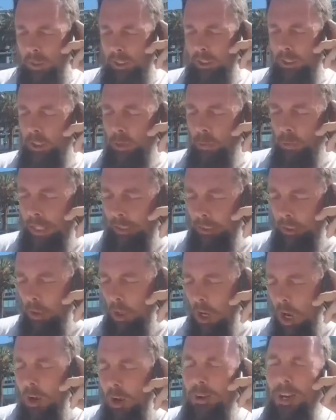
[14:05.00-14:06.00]
ones. The rest
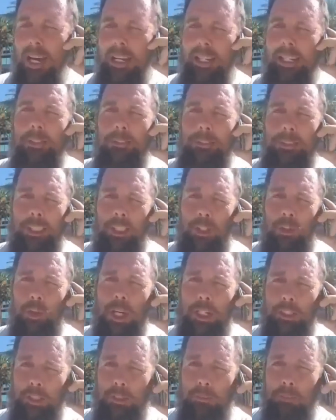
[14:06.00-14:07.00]
are all not guilty
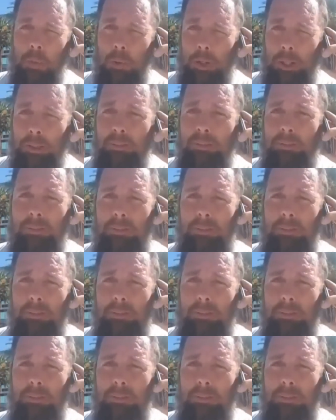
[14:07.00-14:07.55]
across the board.